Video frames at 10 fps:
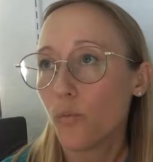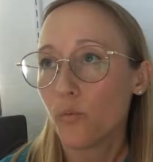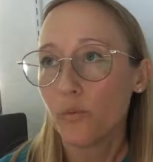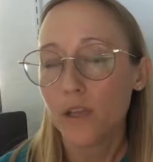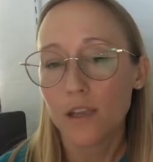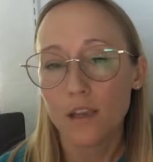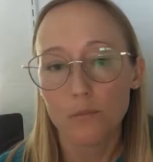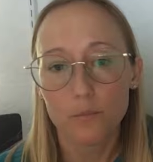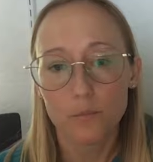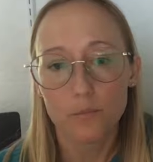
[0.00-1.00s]

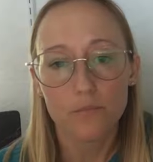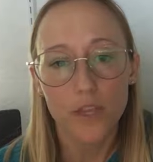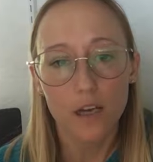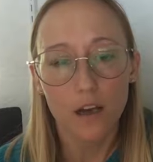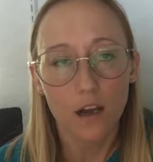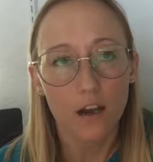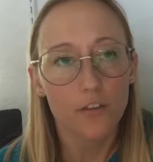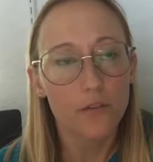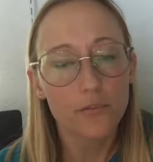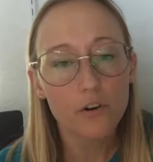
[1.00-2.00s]
when
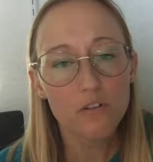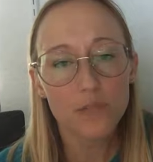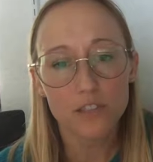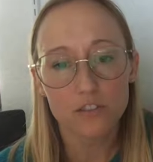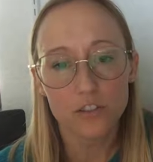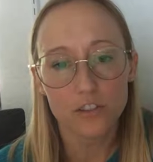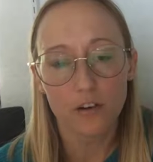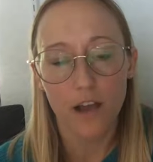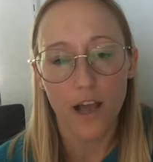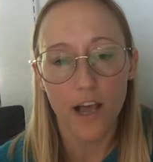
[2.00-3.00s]
the varroa mites are in your
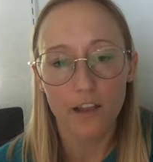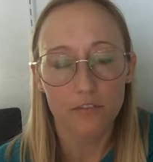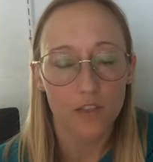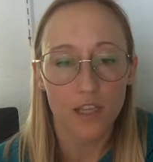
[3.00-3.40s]
hive,